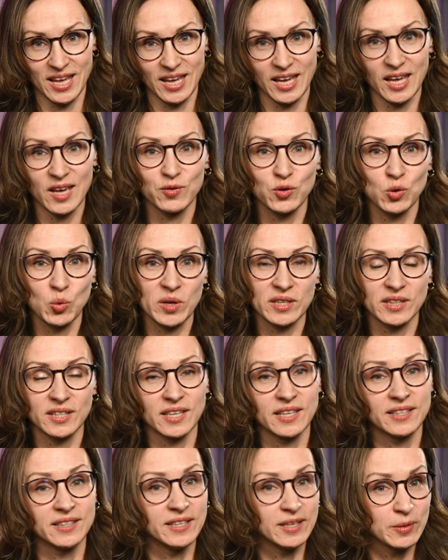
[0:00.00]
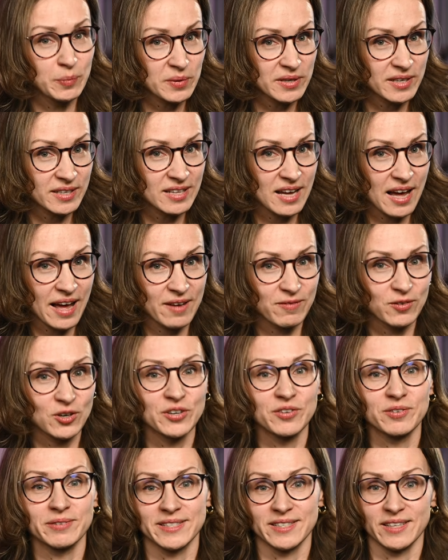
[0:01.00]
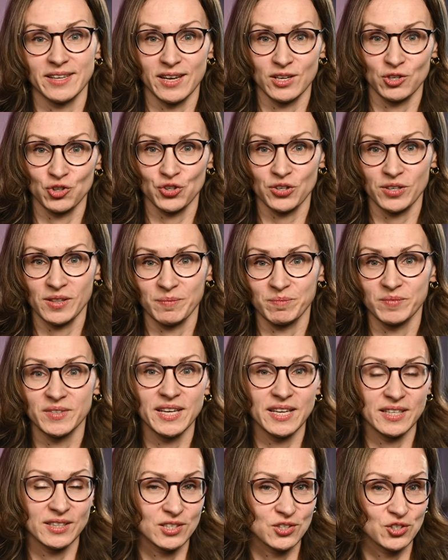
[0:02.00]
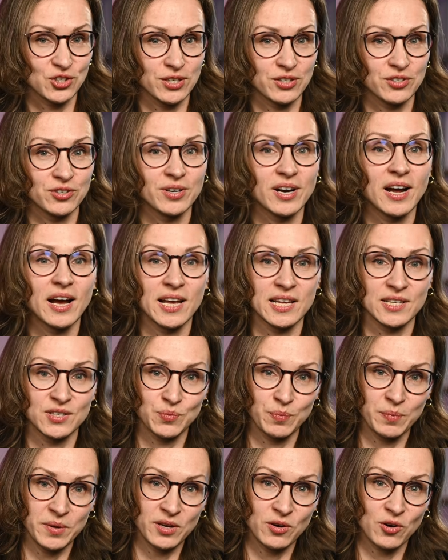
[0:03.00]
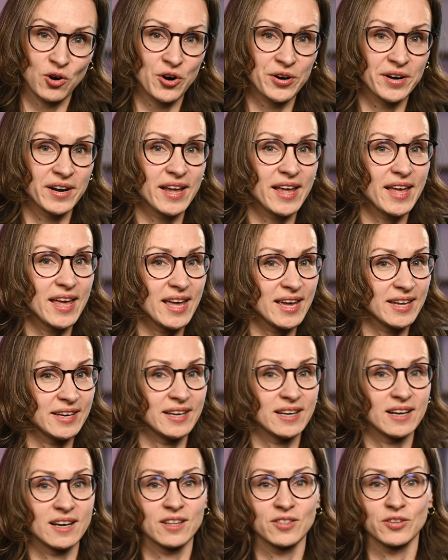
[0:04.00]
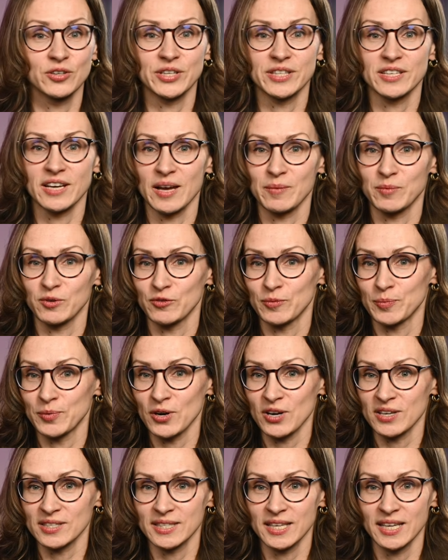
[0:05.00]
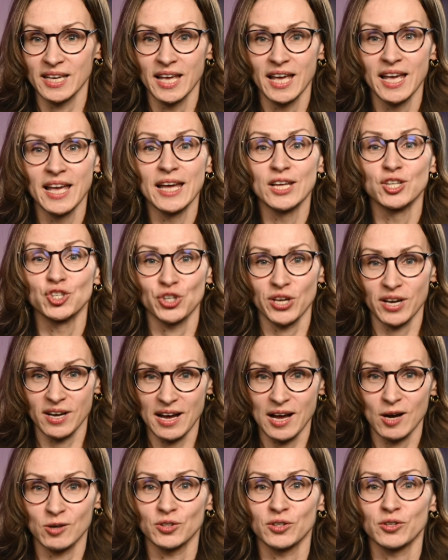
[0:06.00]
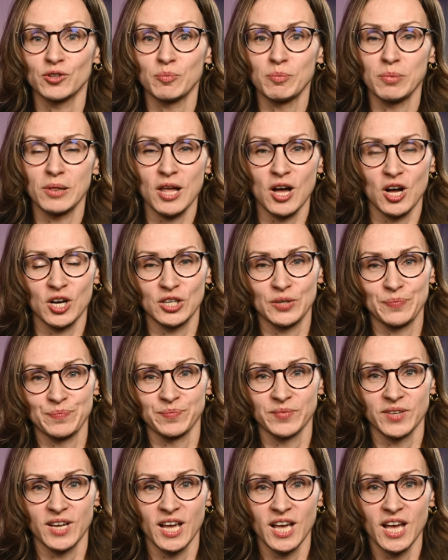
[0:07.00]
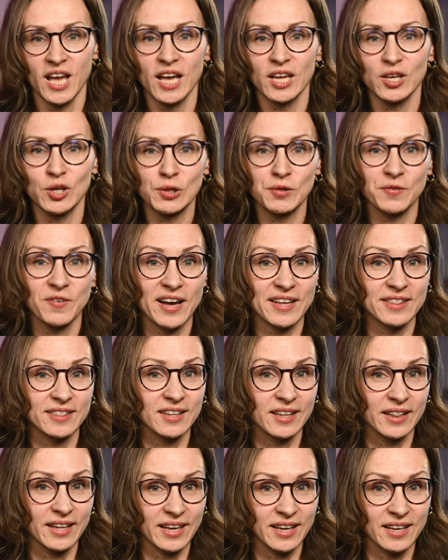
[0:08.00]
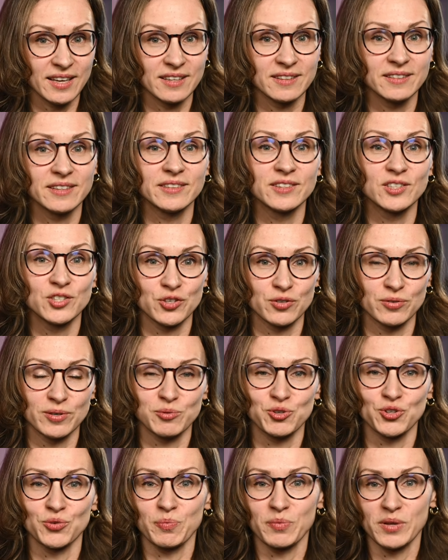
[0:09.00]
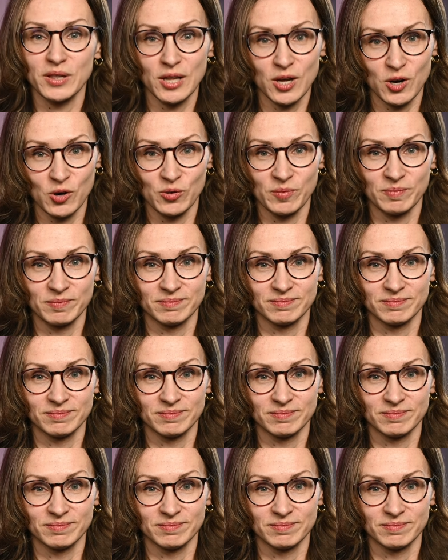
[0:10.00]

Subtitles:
If you want a deeper dive on residential, data center, ISP, or any other type of proxy, check out our blog. You'll find the link in the description below.